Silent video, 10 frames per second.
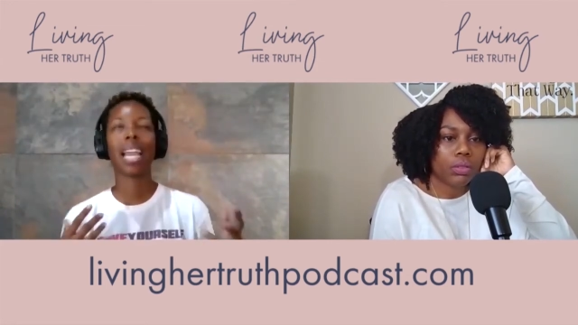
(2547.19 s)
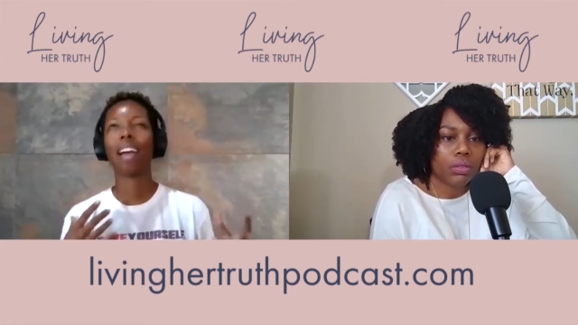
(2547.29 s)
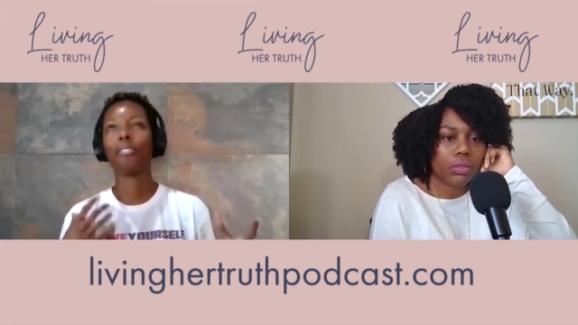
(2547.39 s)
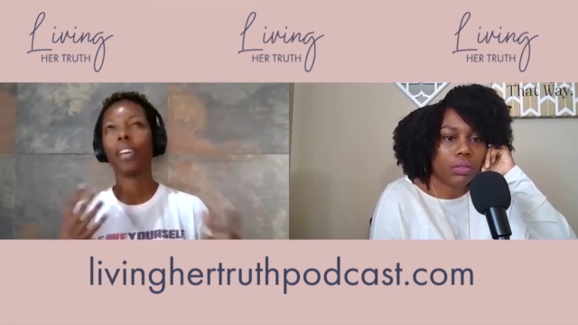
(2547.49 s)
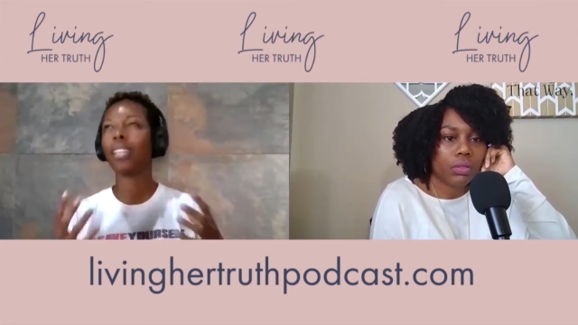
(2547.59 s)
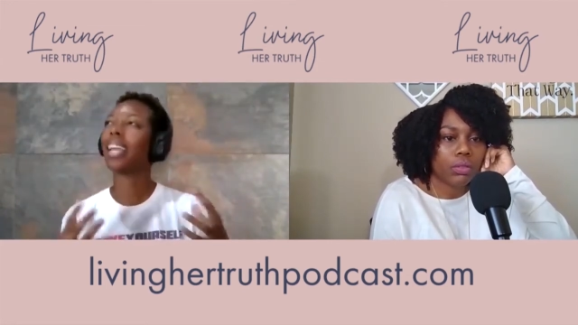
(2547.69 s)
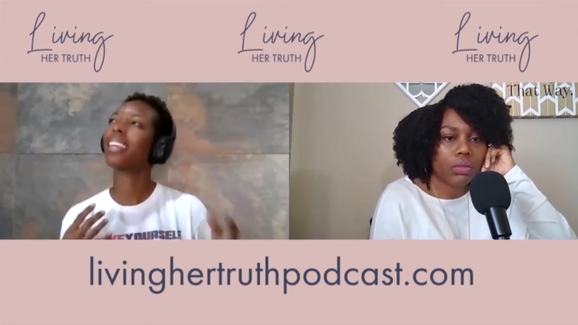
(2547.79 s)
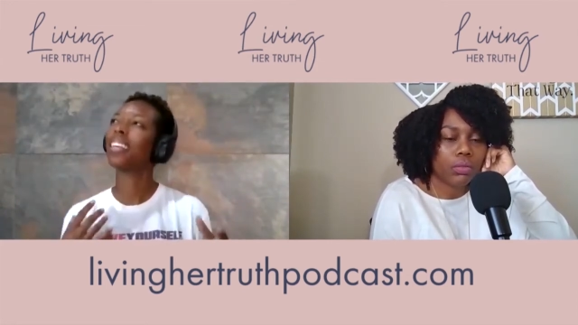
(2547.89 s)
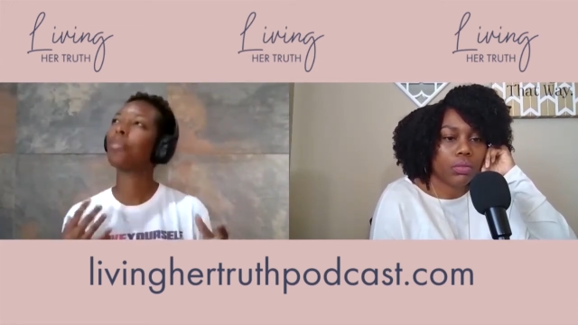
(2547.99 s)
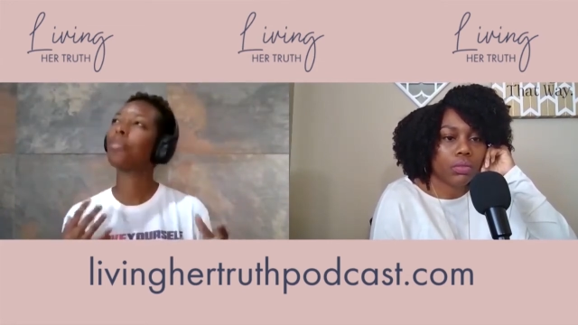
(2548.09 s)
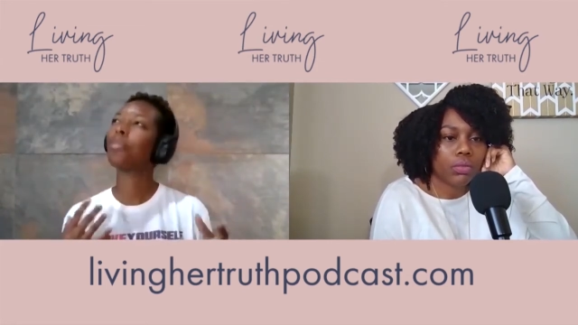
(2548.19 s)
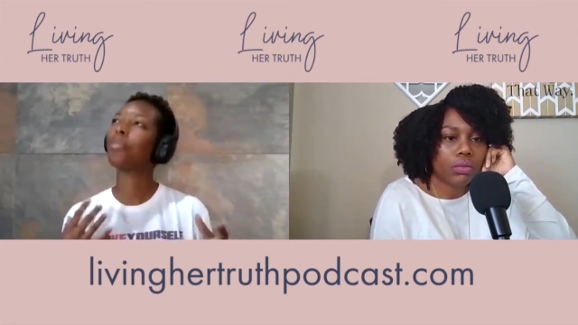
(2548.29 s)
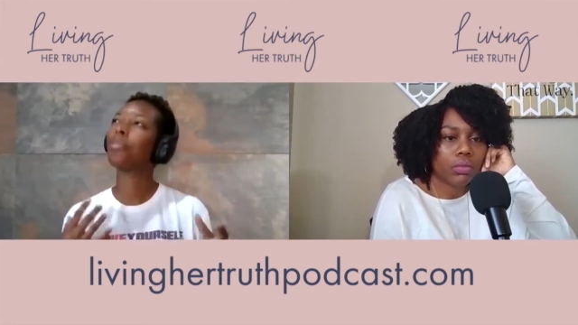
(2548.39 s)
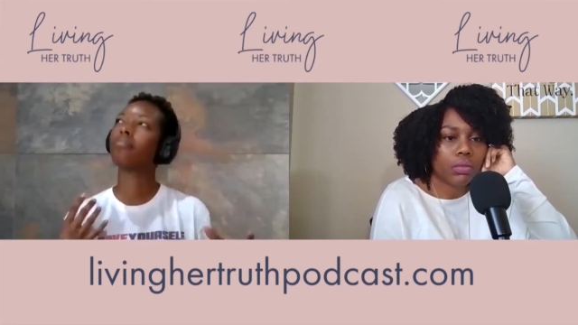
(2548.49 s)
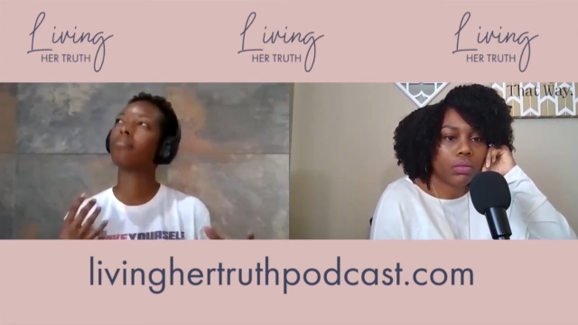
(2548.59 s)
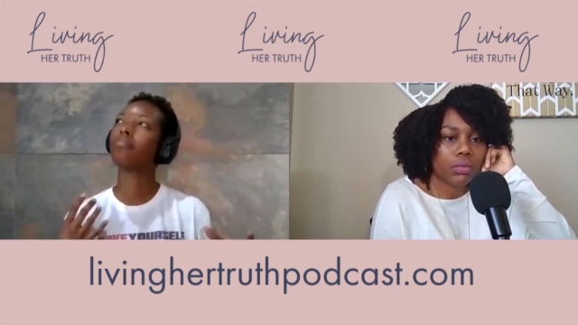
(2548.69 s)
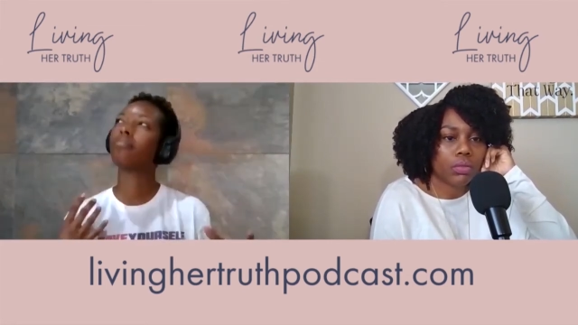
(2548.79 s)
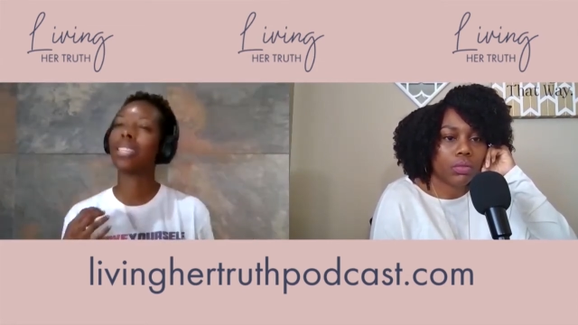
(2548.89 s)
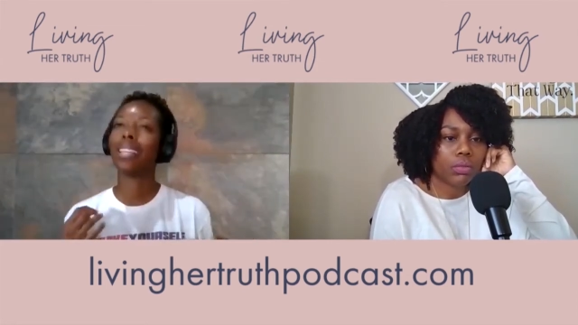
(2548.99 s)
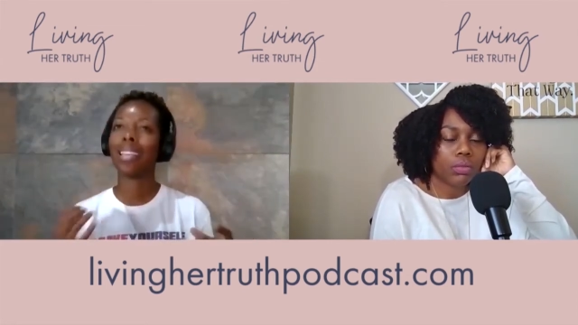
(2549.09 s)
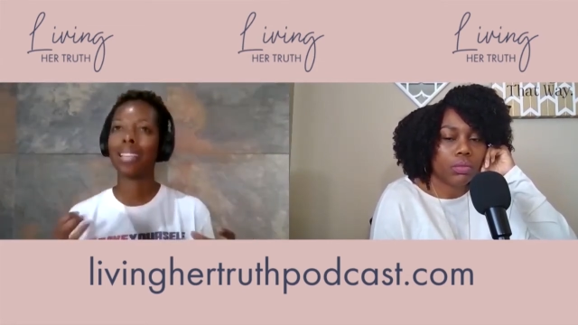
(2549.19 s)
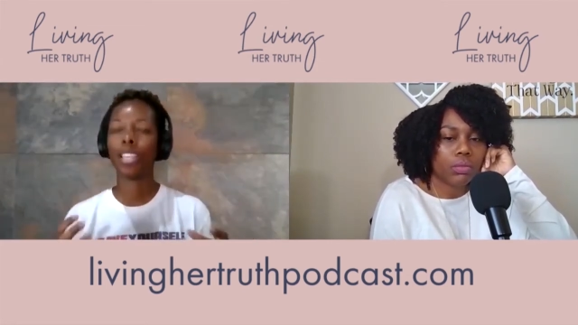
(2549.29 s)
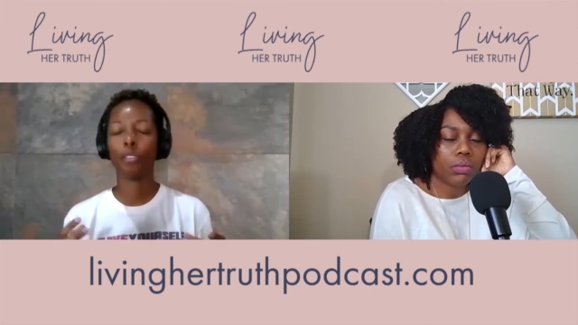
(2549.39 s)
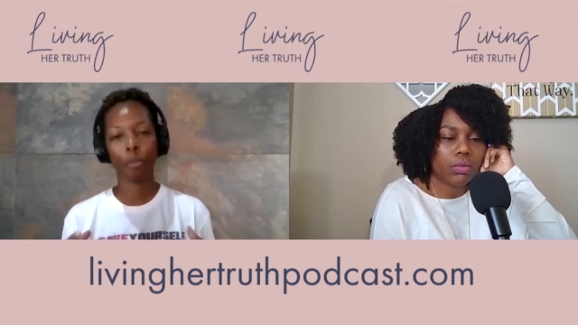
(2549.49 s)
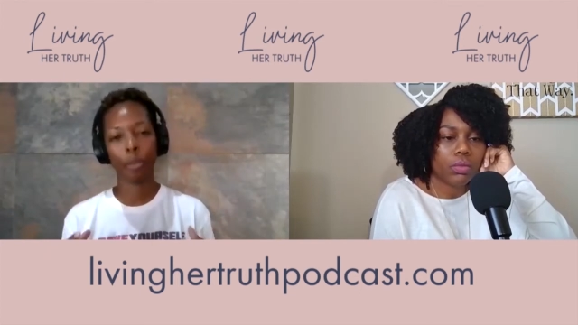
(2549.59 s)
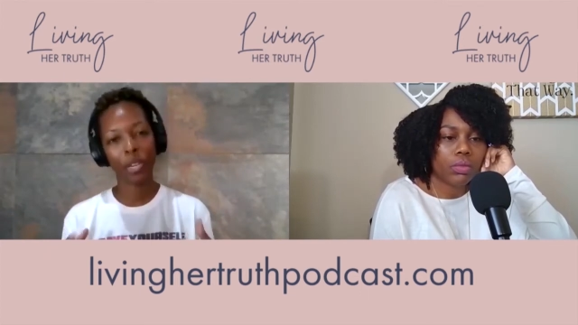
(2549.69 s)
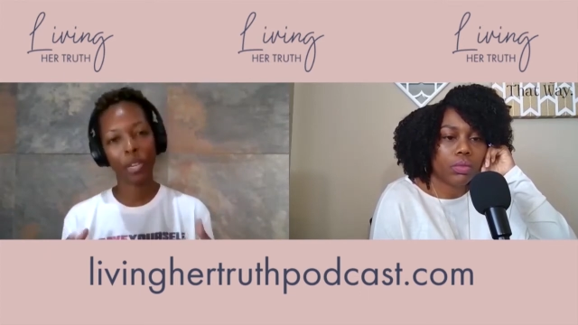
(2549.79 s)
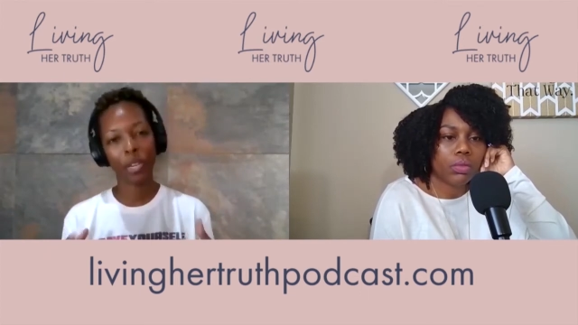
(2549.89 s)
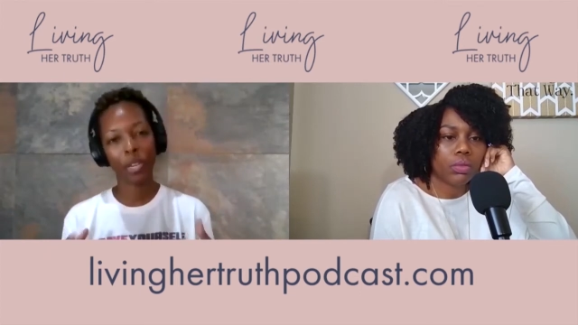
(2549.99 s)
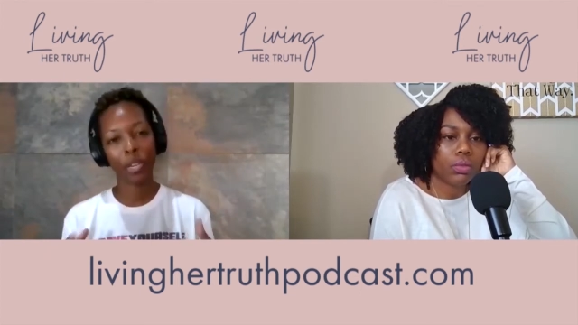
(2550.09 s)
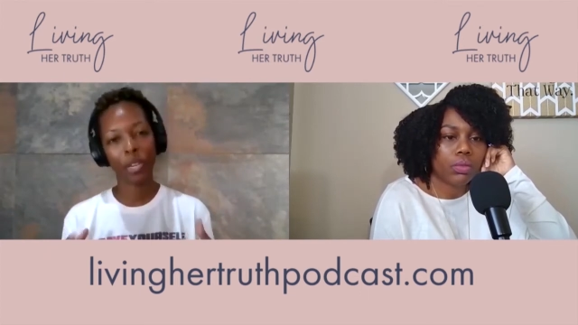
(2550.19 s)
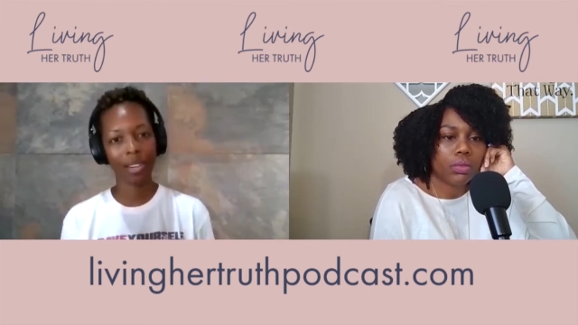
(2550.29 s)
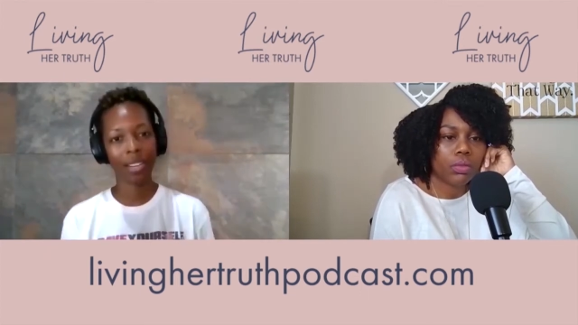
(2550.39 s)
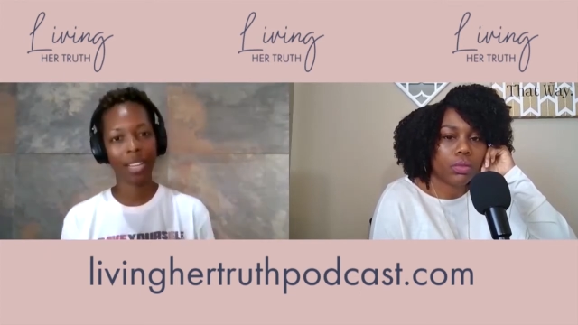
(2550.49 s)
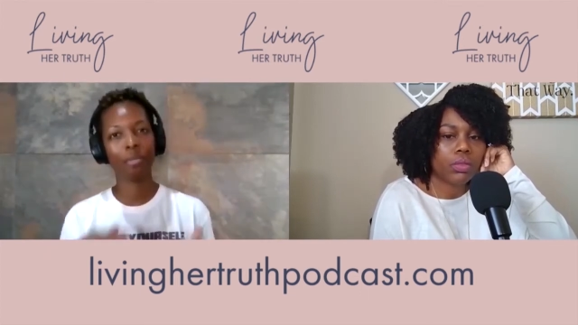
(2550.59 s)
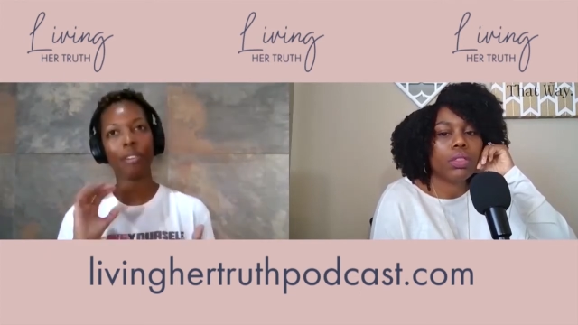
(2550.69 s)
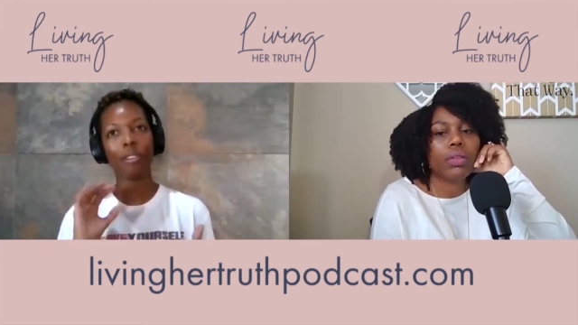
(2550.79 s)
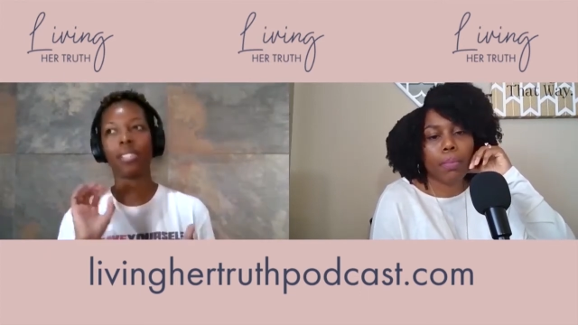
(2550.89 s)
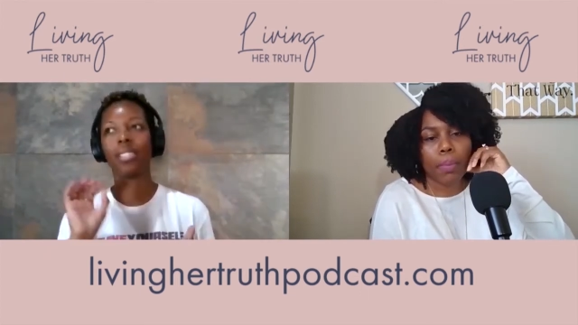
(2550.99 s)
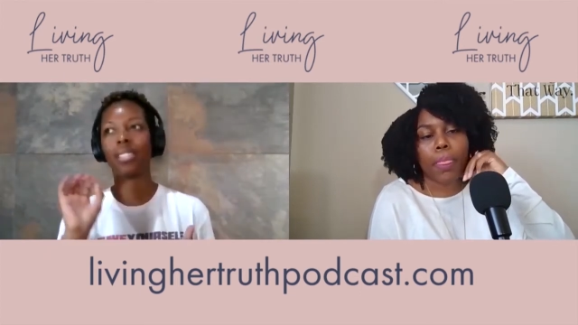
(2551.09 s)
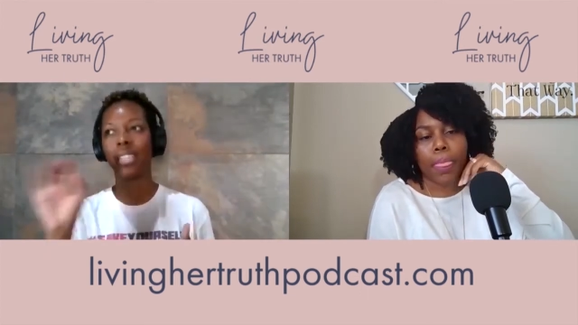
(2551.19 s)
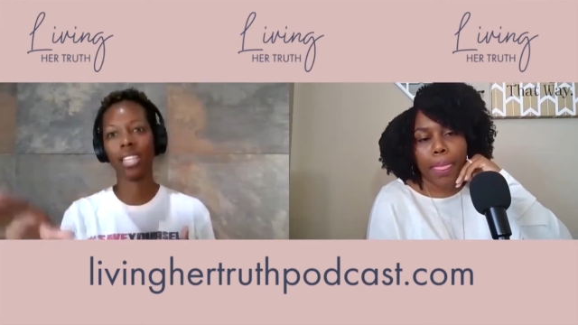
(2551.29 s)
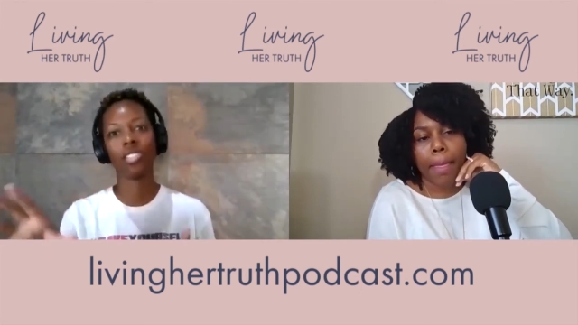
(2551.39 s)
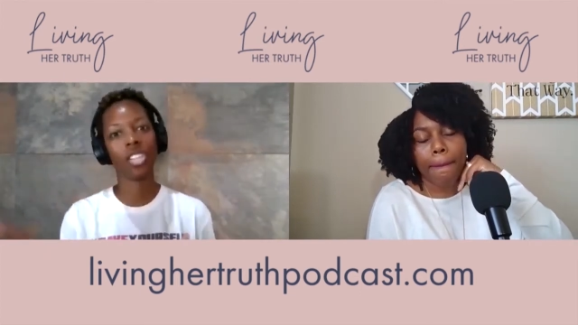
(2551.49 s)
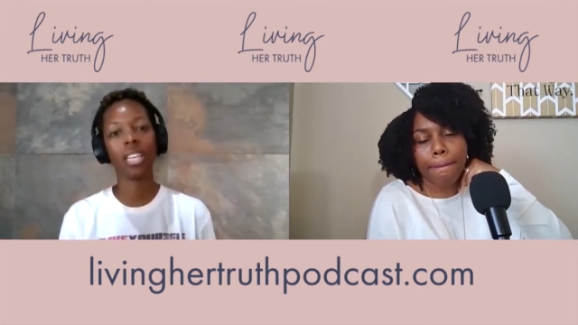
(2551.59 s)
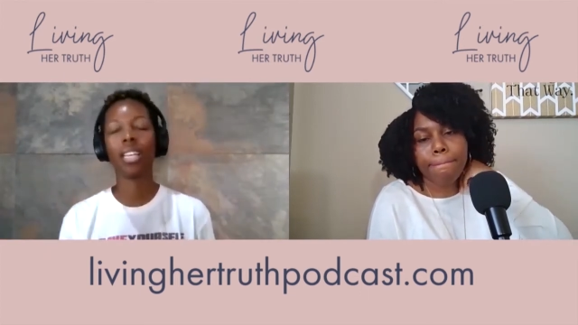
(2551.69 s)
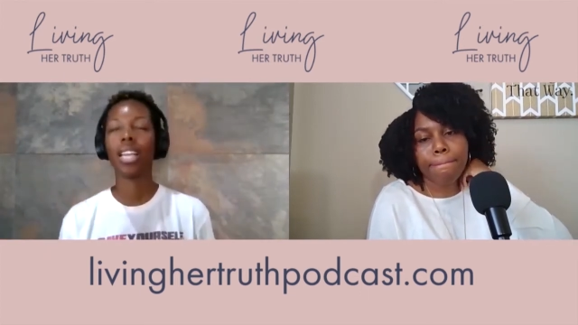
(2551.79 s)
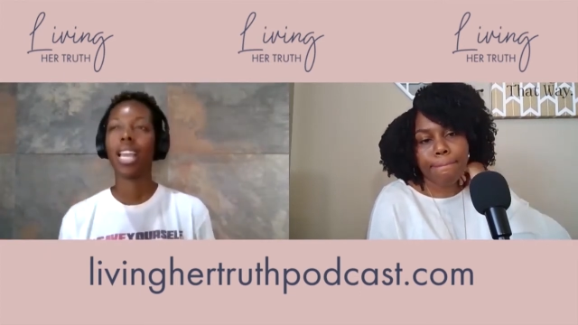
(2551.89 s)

Speaker 1: I felt like it was it wasn't easy for me to remember in reference to teaching.